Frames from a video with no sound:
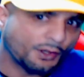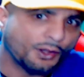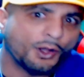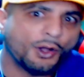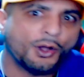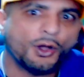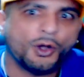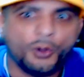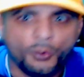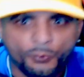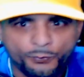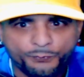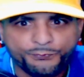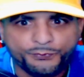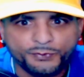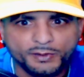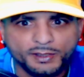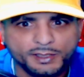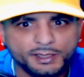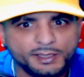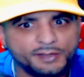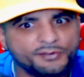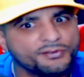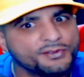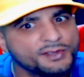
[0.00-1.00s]

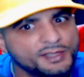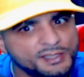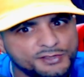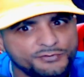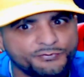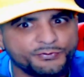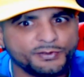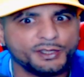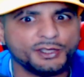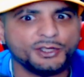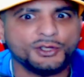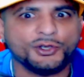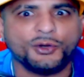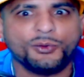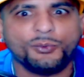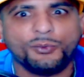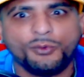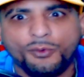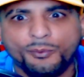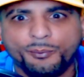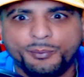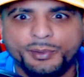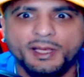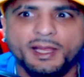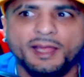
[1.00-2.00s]
Hopefully this video
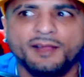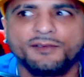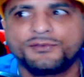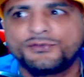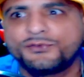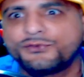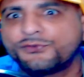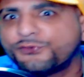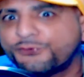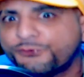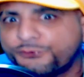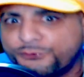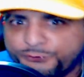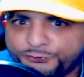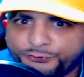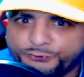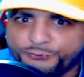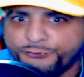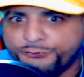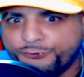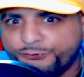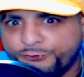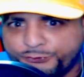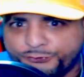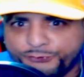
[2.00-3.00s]
won't be like,
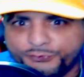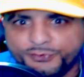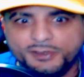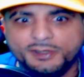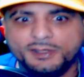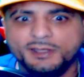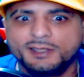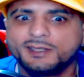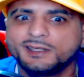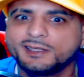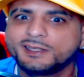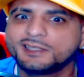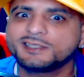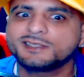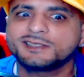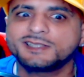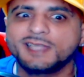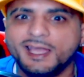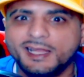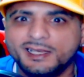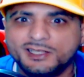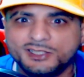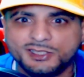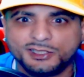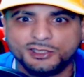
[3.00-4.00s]
because
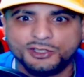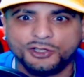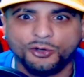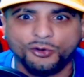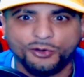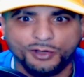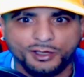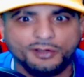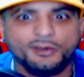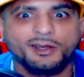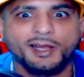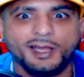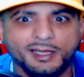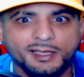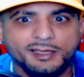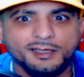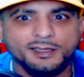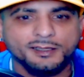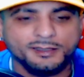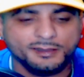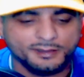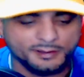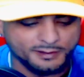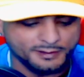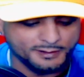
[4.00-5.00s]
that is annoying, right?
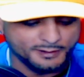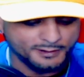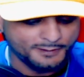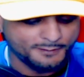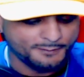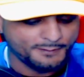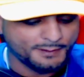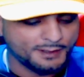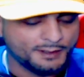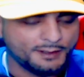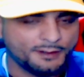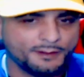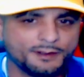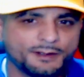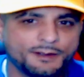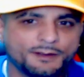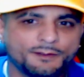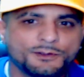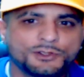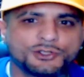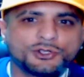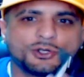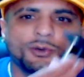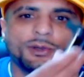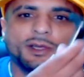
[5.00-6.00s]

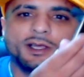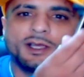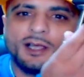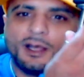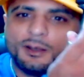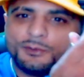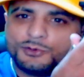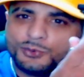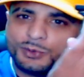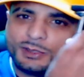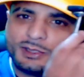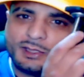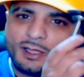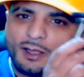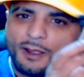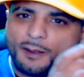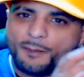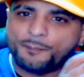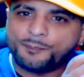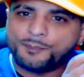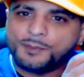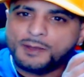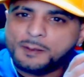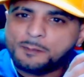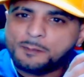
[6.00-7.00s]
So it comes with the